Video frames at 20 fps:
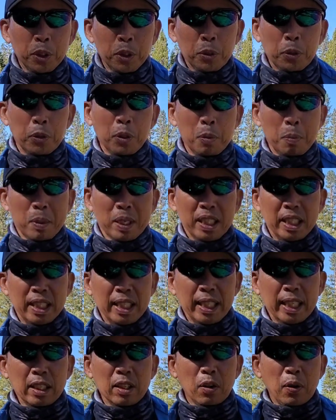to the
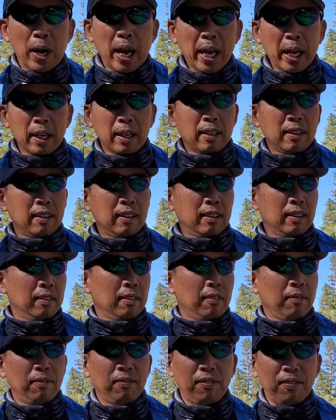Mosquito Head
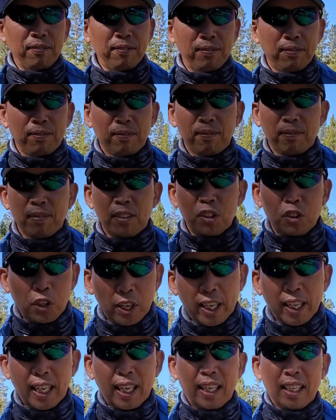
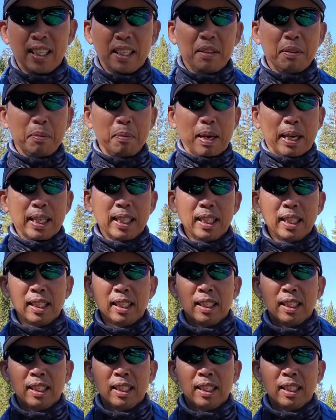Trailhead, everybody.